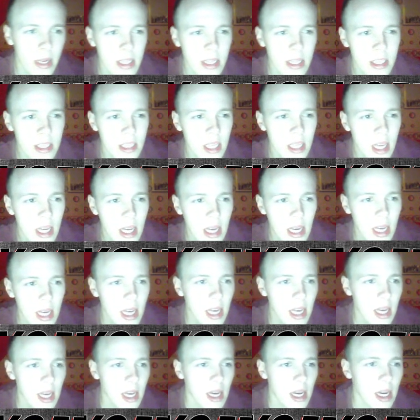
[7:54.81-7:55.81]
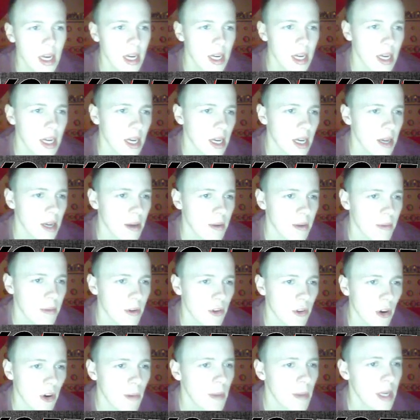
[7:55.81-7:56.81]
He needs
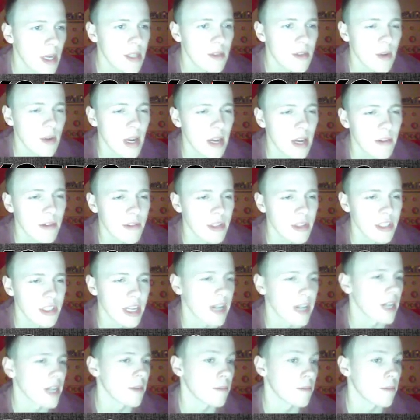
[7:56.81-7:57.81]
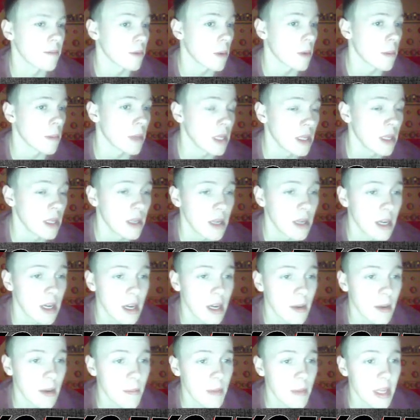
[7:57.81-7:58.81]
Crobat to have its item probably.
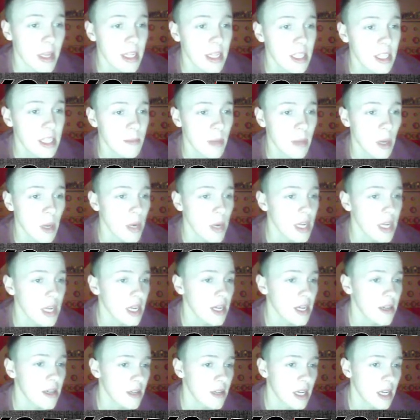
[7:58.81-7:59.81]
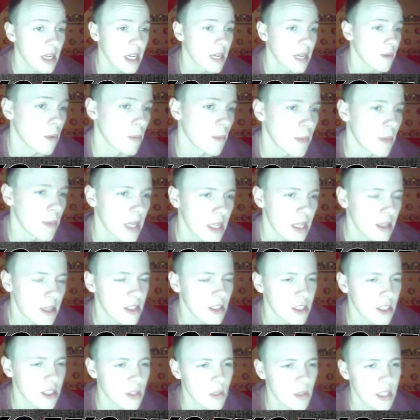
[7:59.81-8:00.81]
He needs Meloetta. I mean,
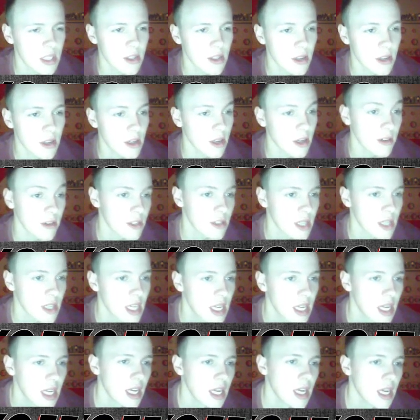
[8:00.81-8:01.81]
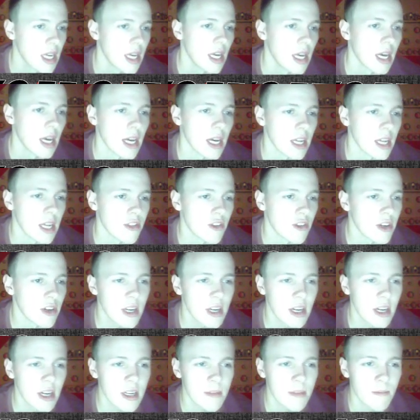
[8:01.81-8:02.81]
it doesn't switch to Knockoffs.
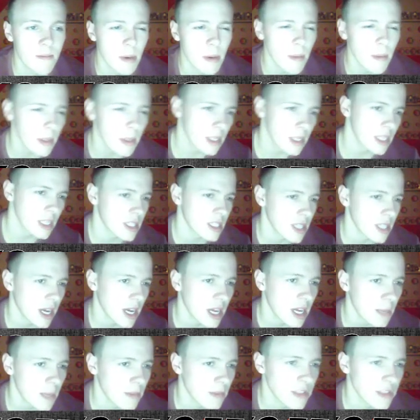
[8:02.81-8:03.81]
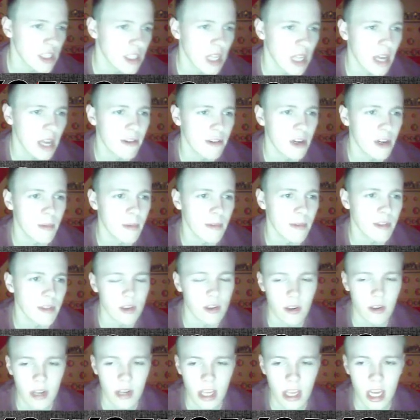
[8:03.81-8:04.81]
Dirty Gun probably needs its item if it's Life Orb.
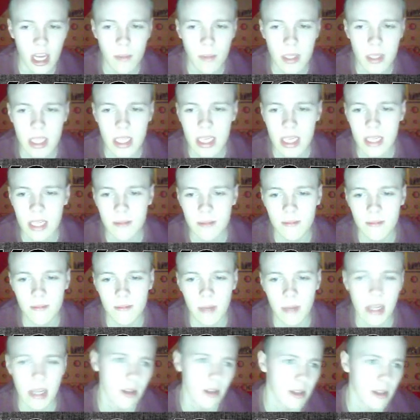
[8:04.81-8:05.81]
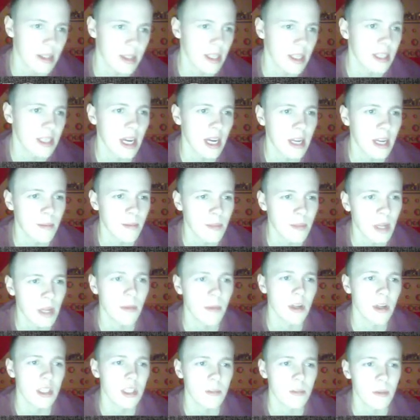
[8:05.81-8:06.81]
If it's Rocky Helmet, then it might not need its item
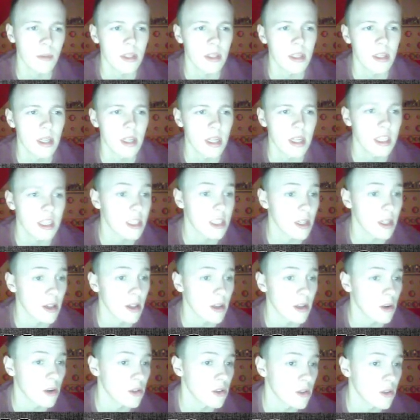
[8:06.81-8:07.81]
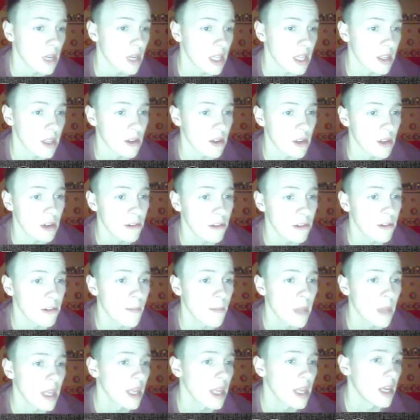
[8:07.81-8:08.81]
that much, but it's still good to get knocked
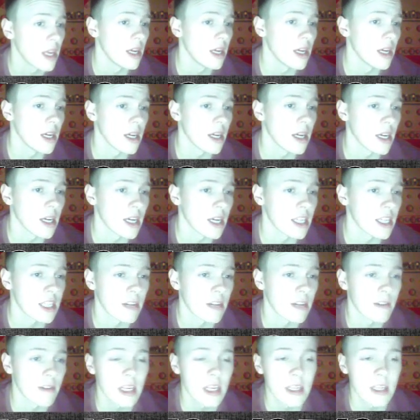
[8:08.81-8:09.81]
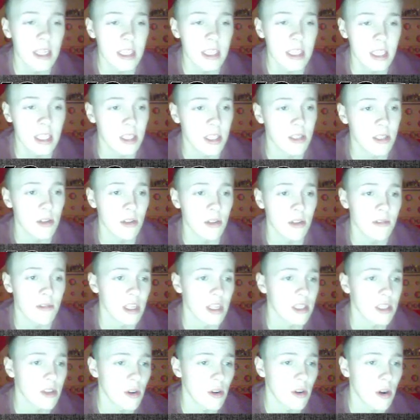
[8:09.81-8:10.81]
off. Escavalier needs its
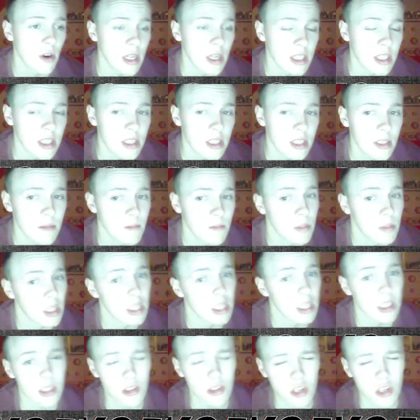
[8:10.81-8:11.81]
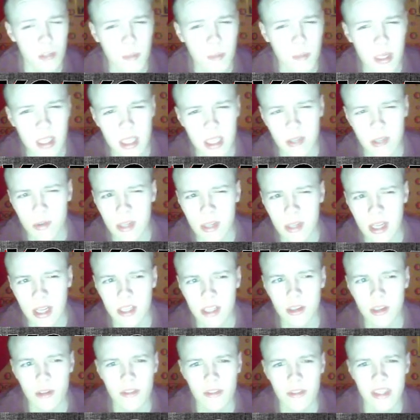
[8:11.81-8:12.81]
Assault Vest or its potential Choice Band. I do
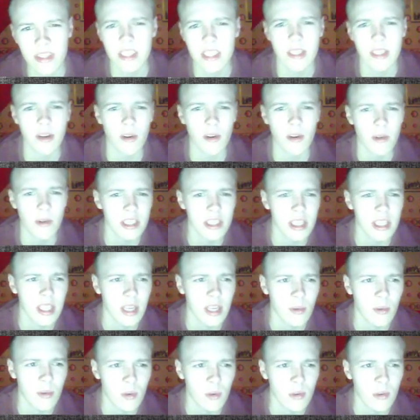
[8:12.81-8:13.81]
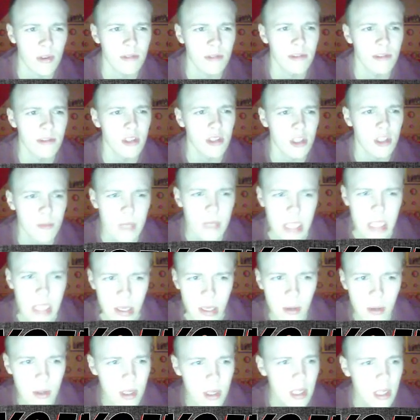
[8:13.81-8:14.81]
think Assault Vest is the only set he will run versus me
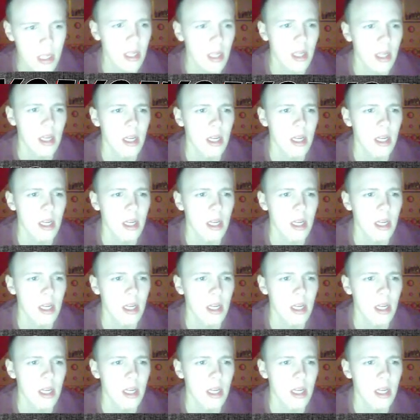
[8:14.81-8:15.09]
though.